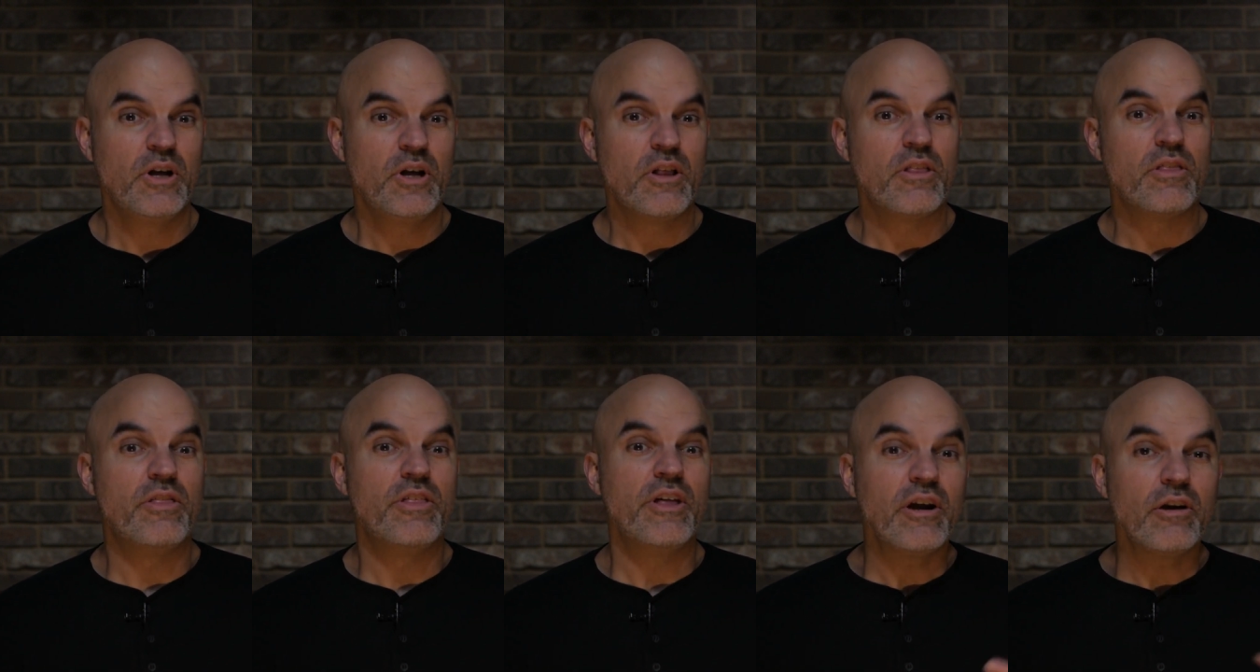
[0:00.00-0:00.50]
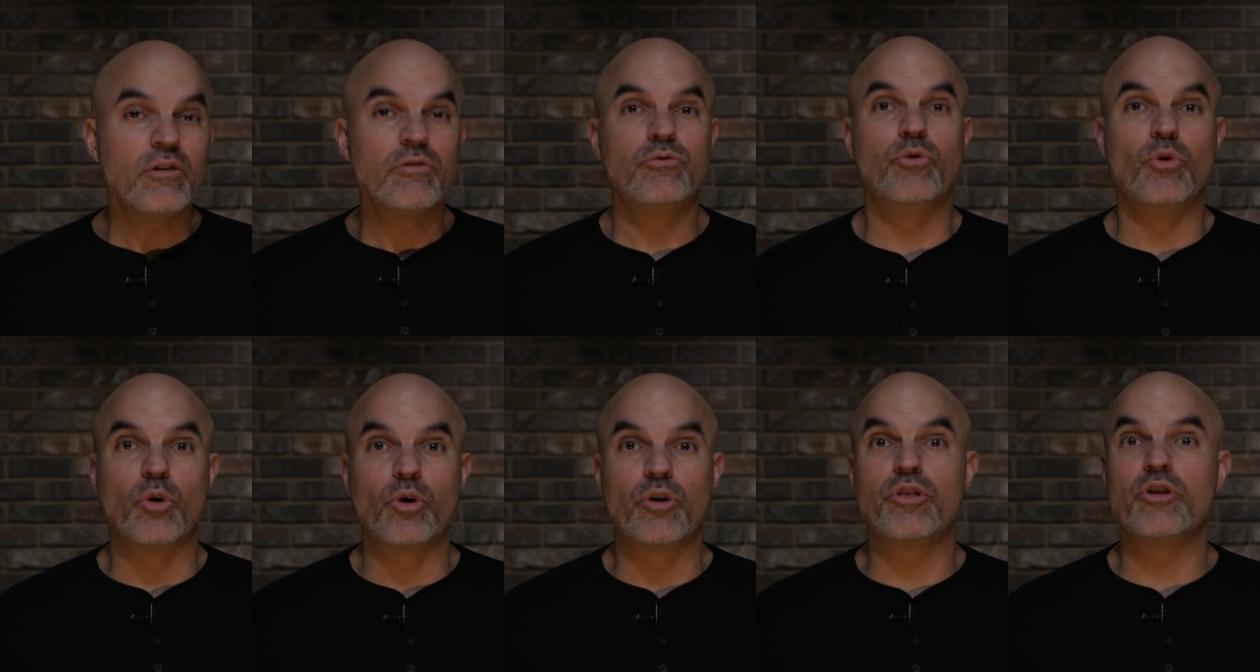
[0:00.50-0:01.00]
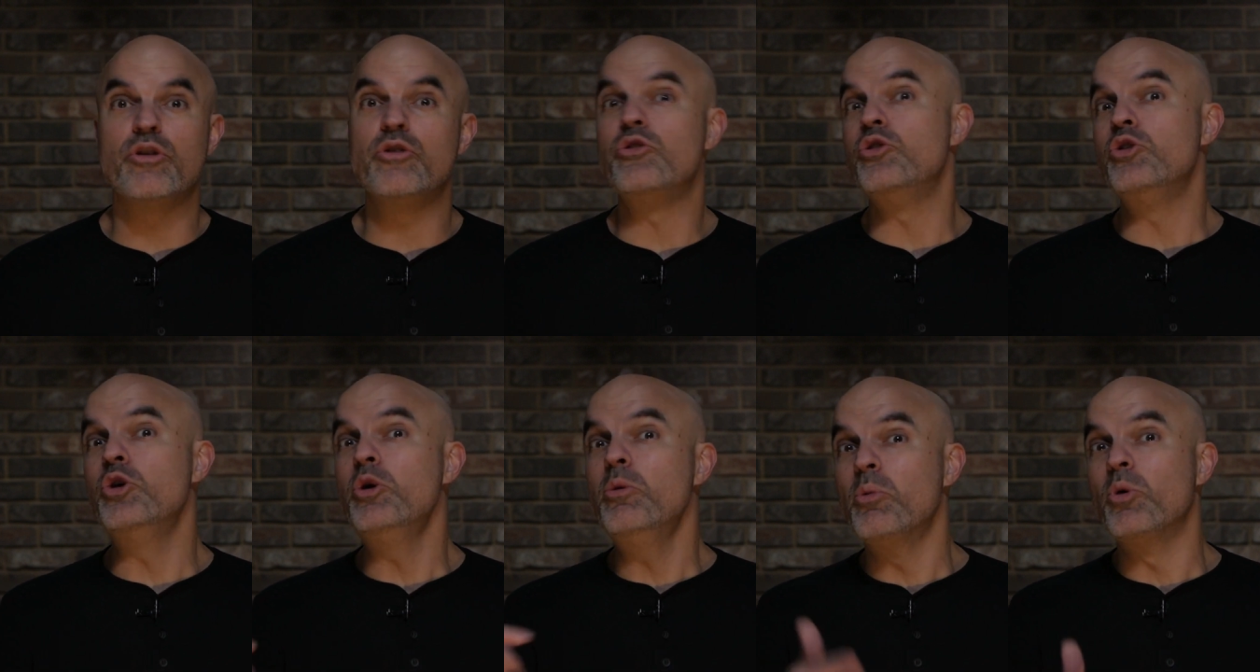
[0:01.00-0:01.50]
Therefore, the
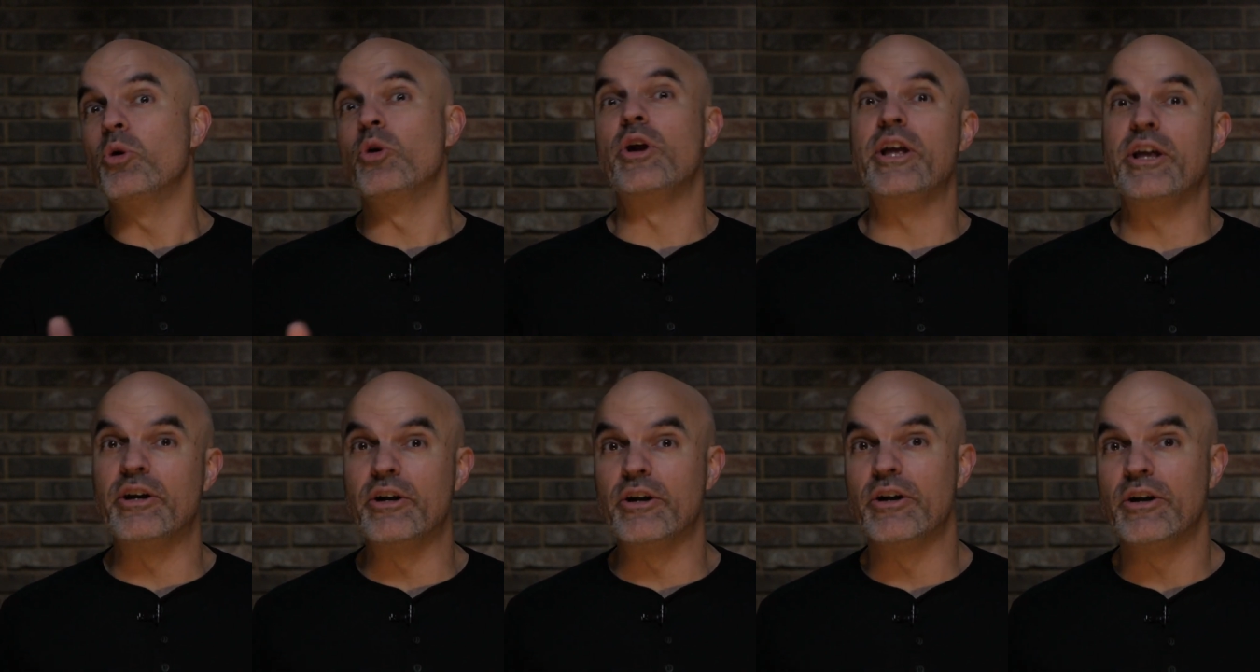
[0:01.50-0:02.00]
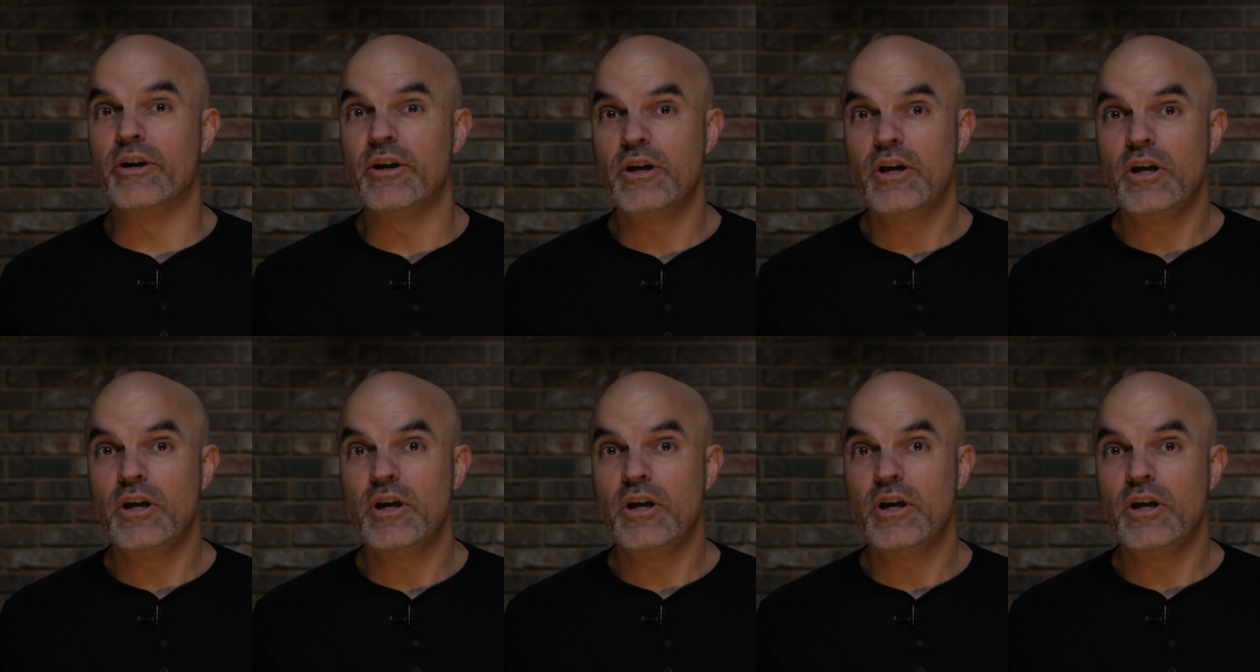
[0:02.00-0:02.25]
numerator,